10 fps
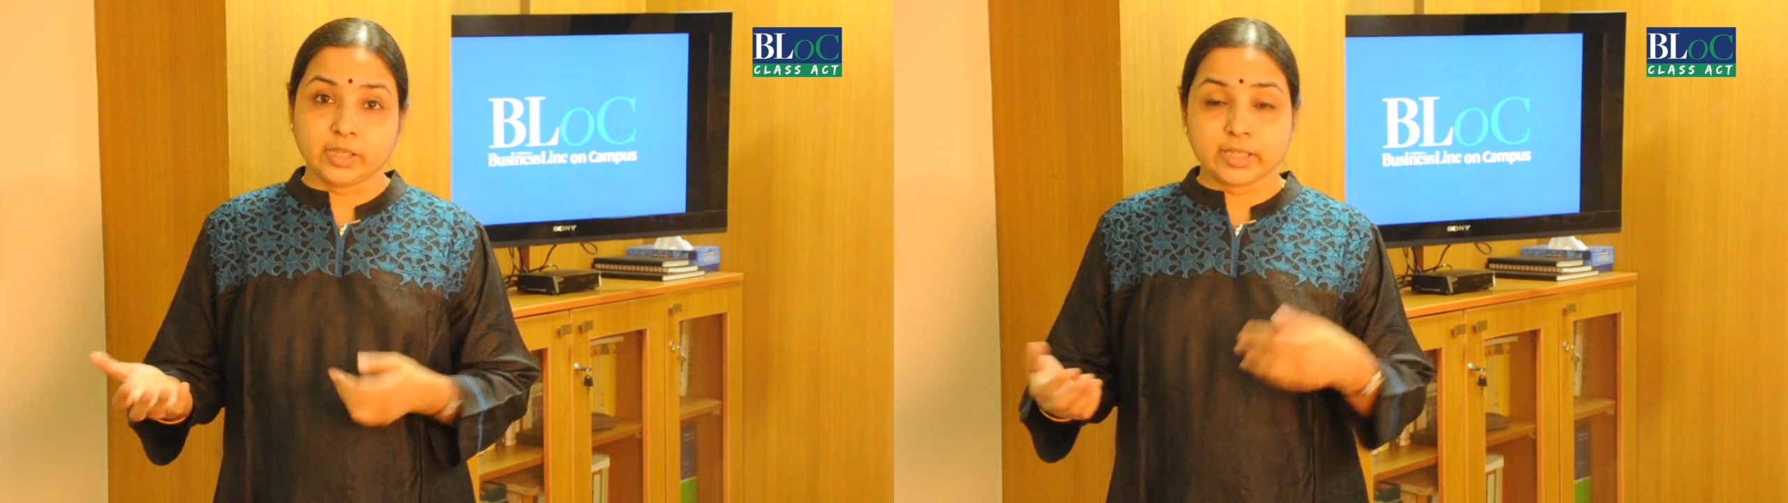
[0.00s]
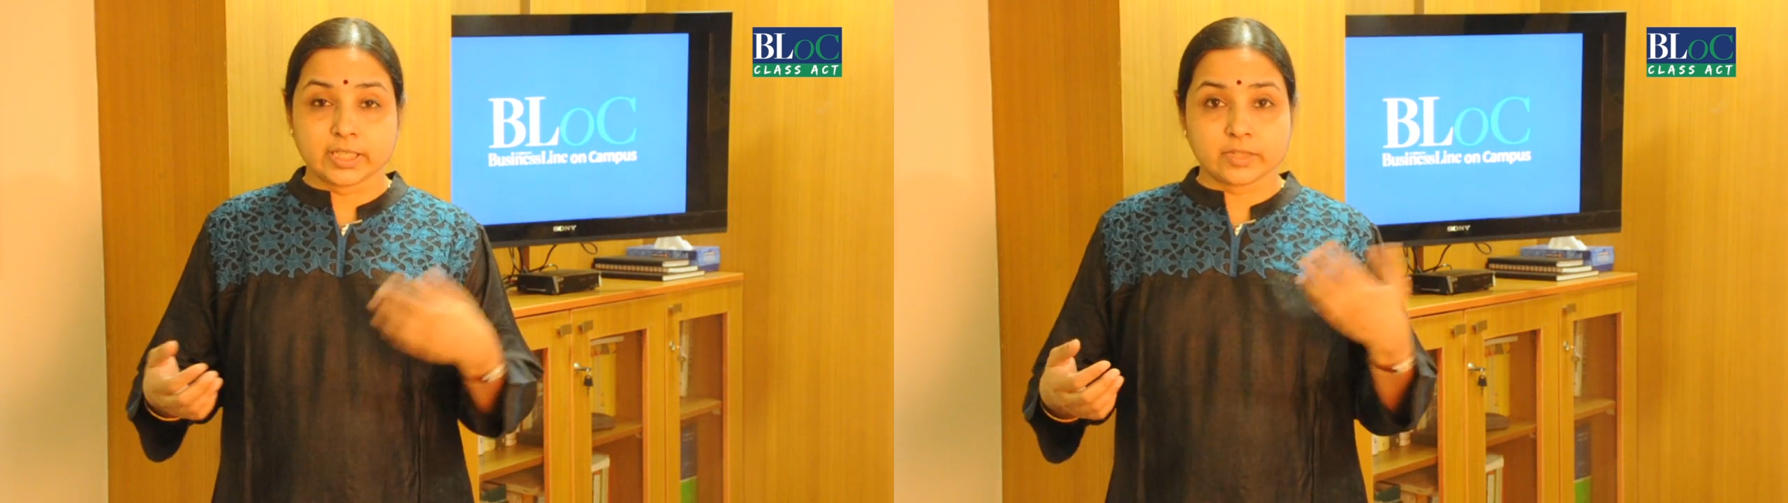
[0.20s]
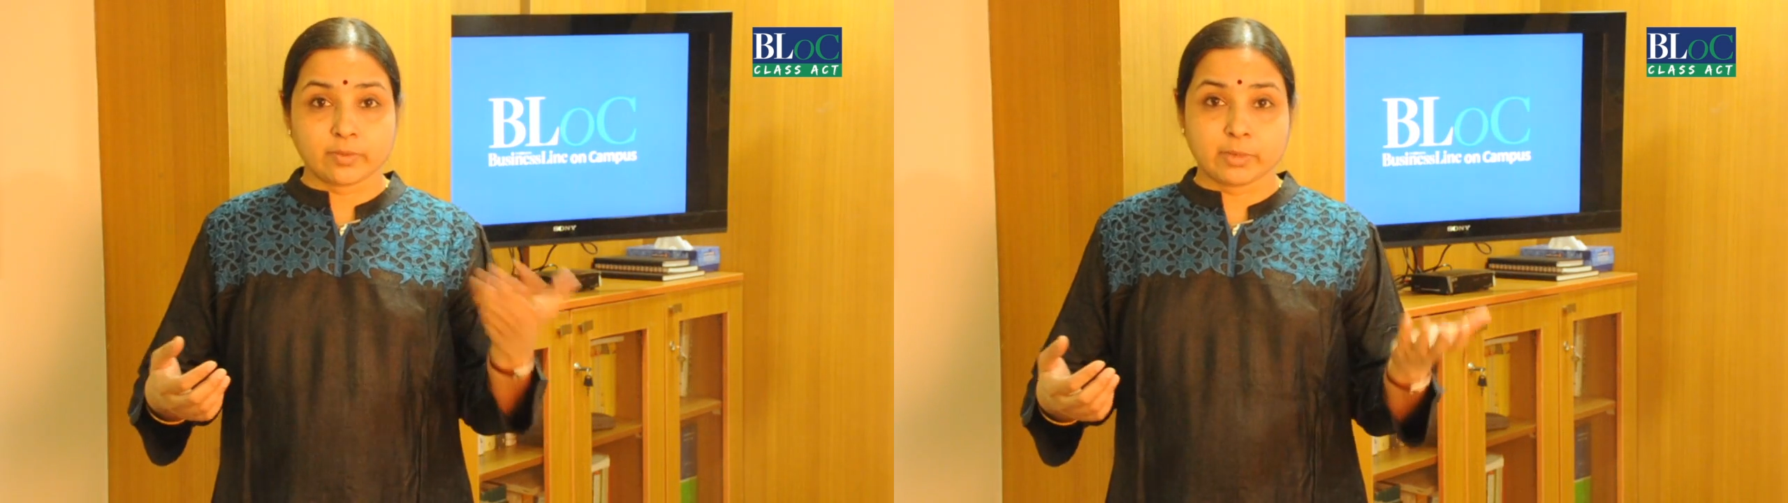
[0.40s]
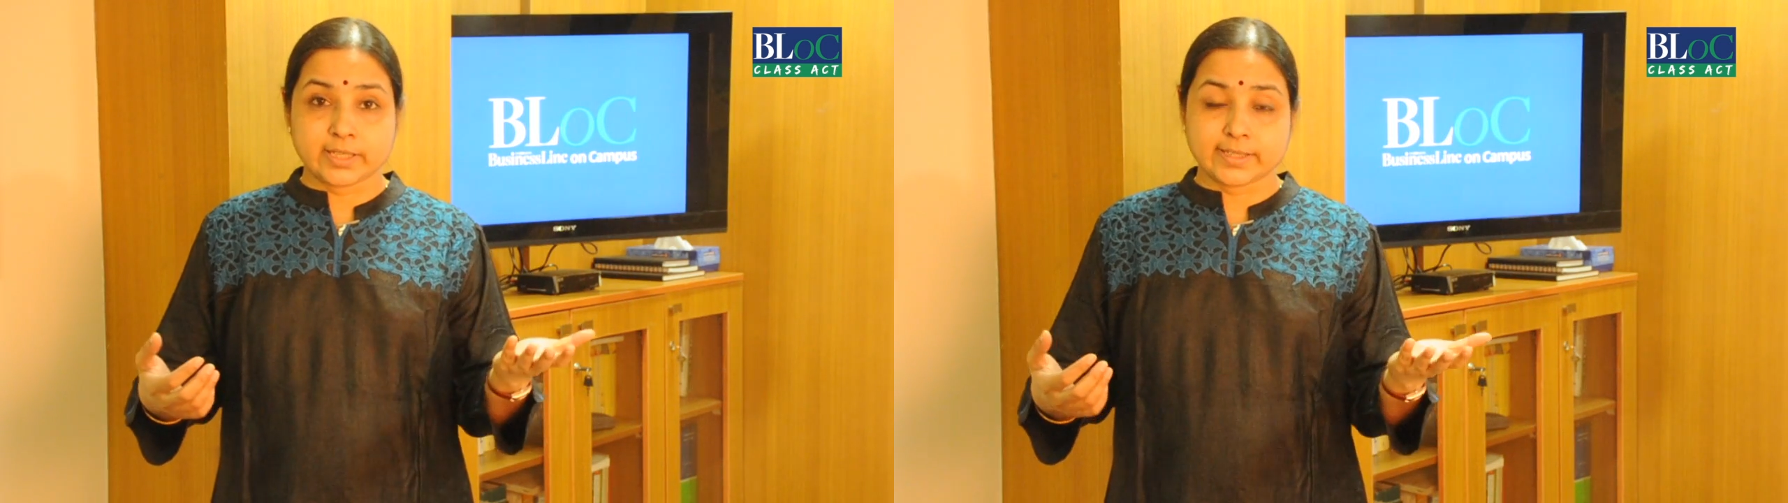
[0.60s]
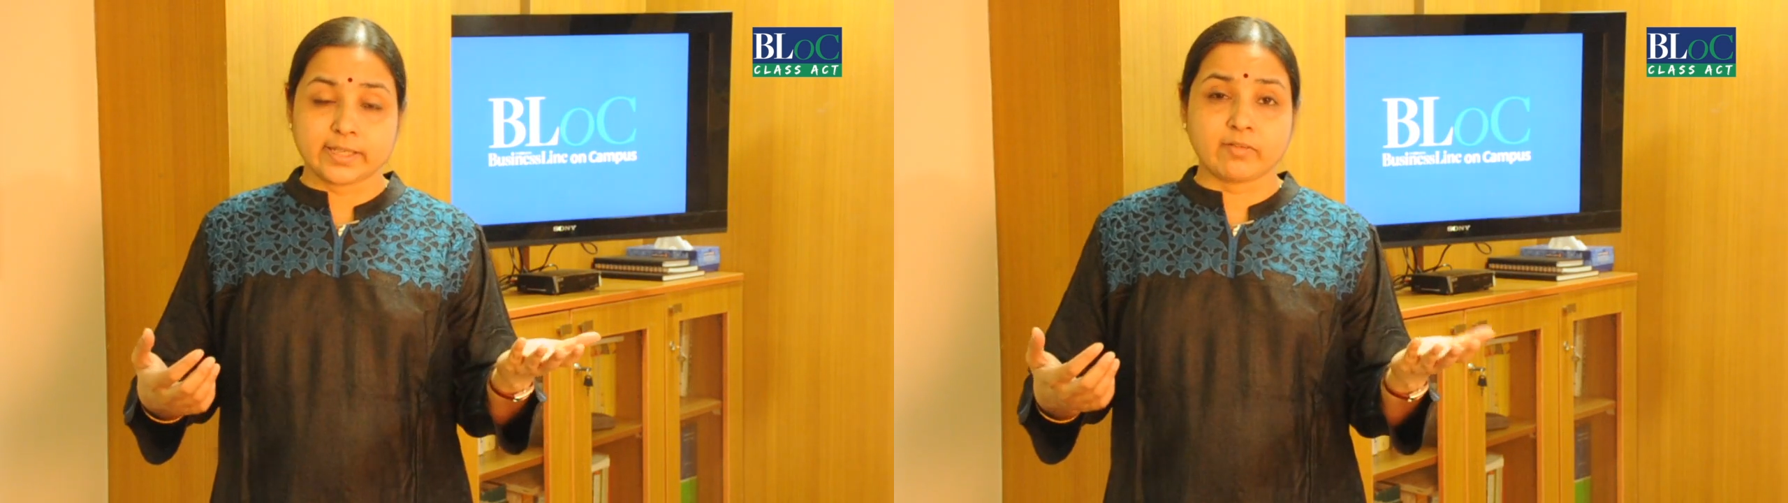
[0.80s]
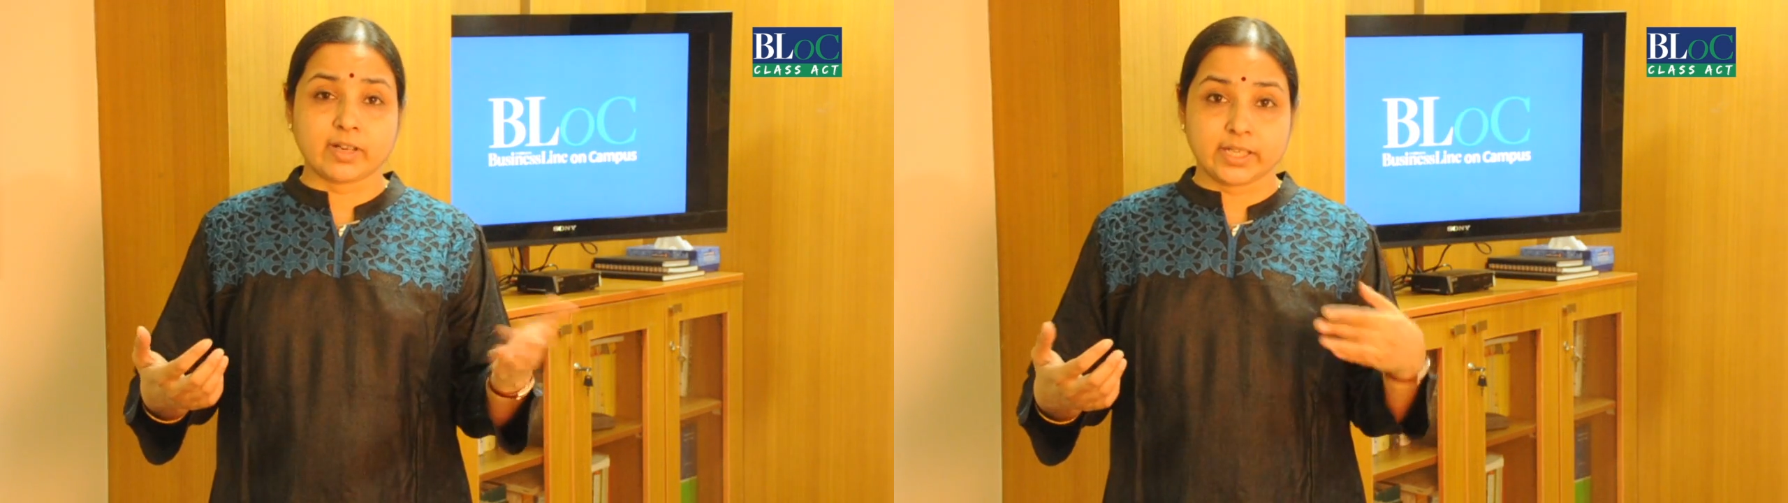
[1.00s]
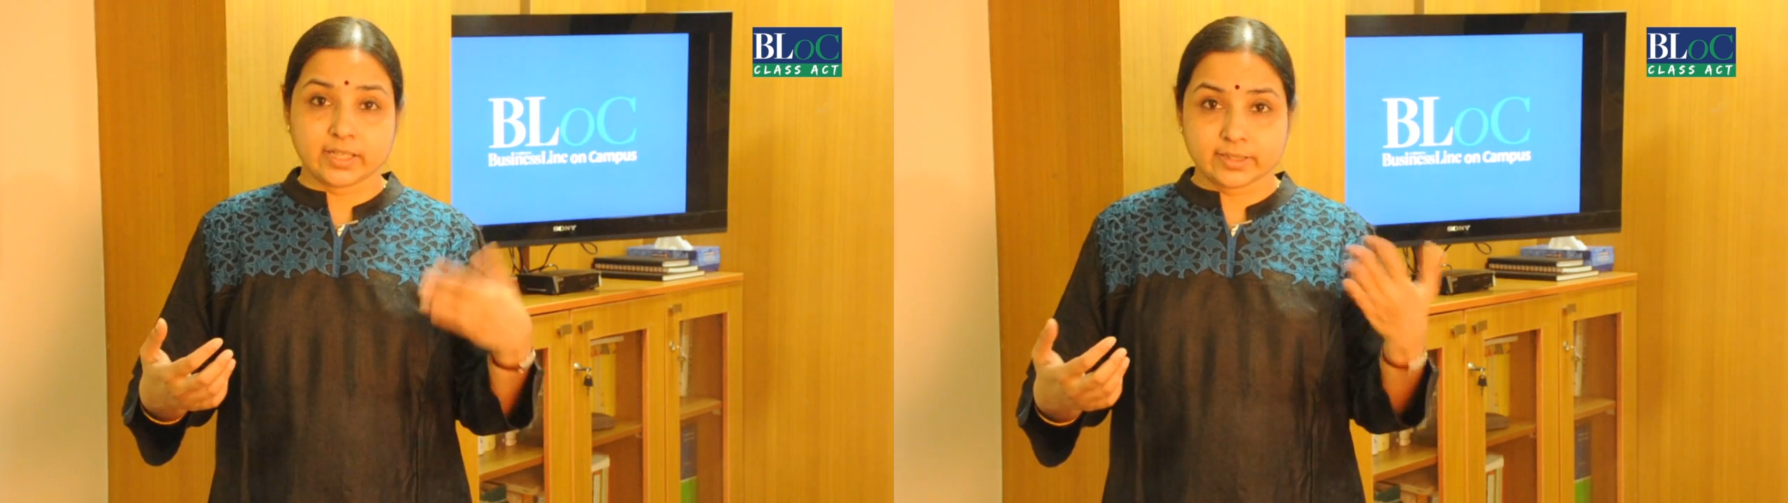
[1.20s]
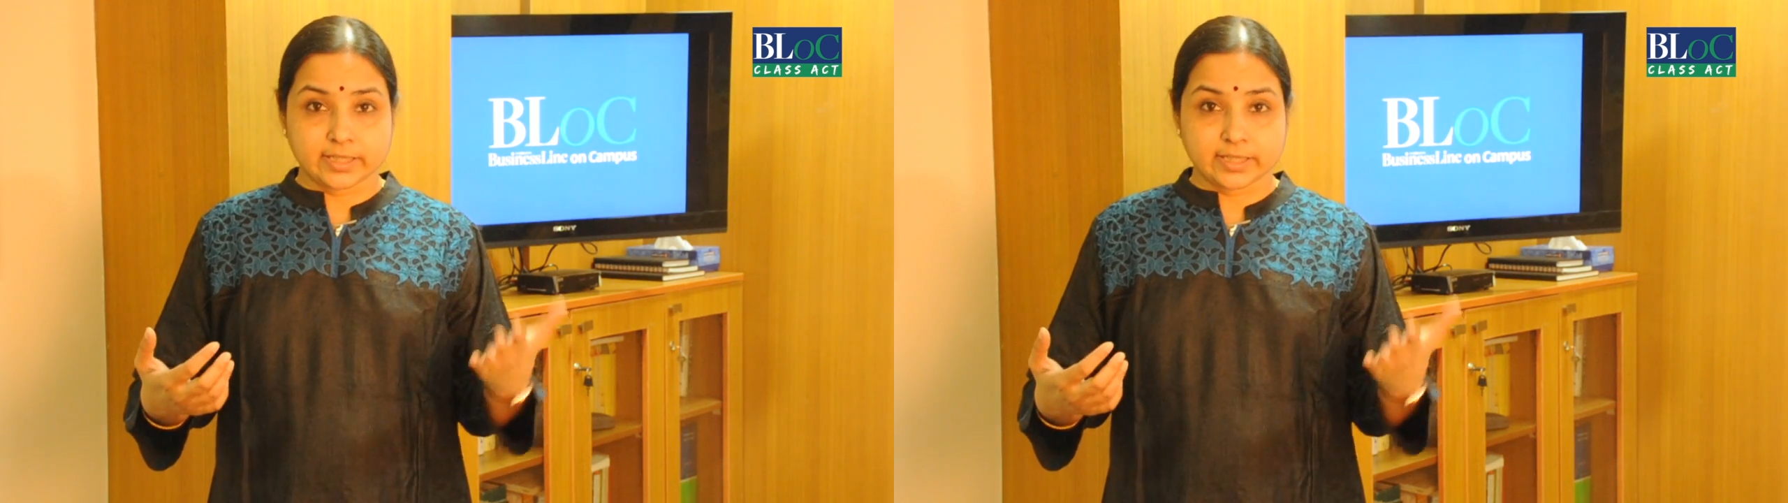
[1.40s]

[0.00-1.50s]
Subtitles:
and he is from a disadvantaged